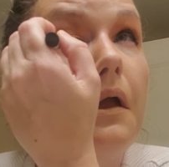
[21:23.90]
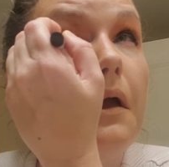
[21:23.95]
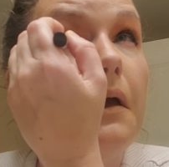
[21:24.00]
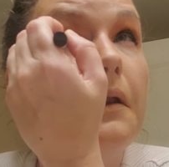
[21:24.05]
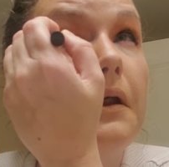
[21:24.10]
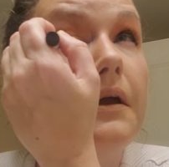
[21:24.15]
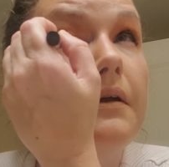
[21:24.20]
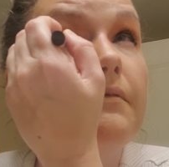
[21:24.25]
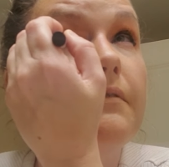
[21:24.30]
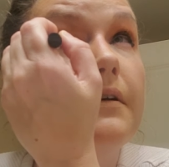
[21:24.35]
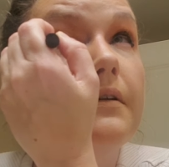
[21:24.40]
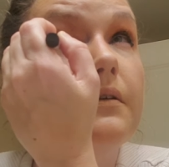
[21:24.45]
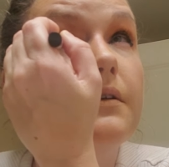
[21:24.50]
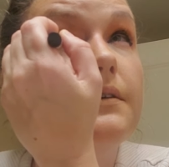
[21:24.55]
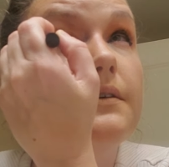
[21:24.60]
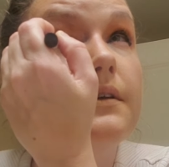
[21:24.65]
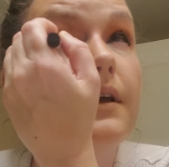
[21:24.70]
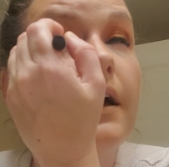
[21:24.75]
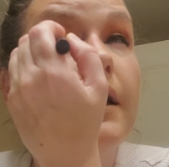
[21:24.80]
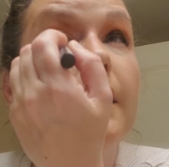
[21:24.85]
And I even
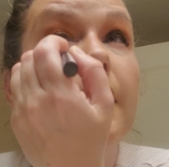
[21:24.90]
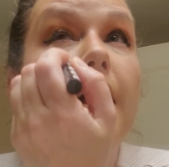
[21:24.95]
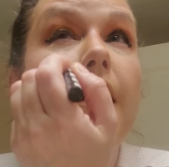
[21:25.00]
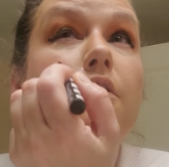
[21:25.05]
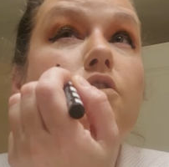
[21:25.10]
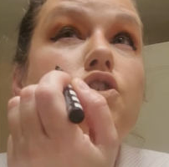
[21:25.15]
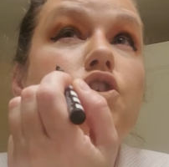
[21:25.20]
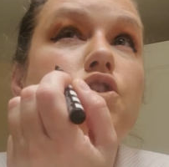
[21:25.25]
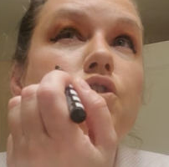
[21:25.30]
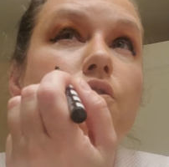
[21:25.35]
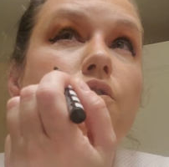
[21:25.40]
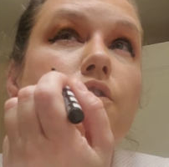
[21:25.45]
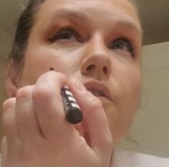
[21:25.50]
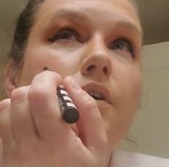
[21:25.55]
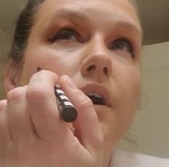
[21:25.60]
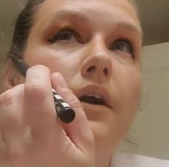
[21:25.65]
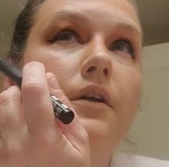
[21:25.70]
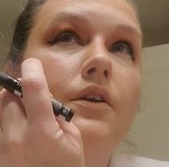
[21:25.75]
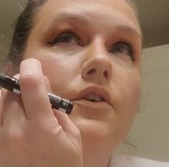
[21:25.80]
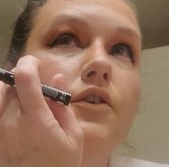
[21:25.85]
said, I'll show you
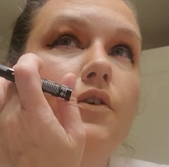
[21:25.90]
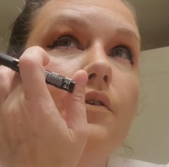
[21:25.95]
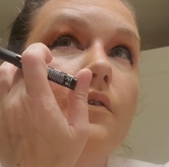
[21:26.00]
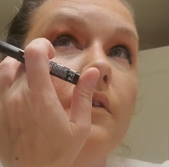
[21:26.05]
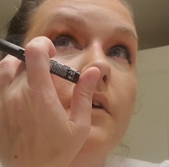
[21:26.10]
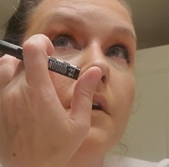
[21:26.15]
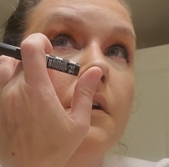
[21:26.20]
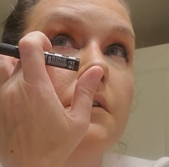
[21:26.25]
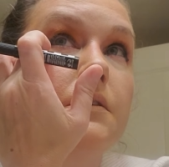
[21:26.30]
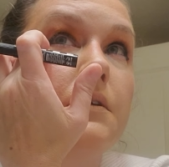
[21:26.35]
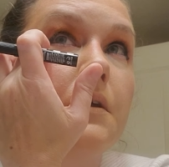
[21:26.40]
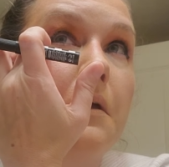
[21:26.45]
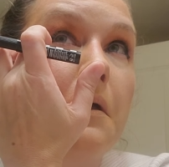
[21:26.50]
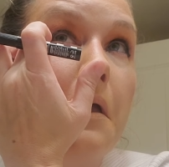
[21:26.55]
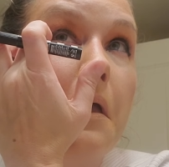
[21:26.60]
how to do this.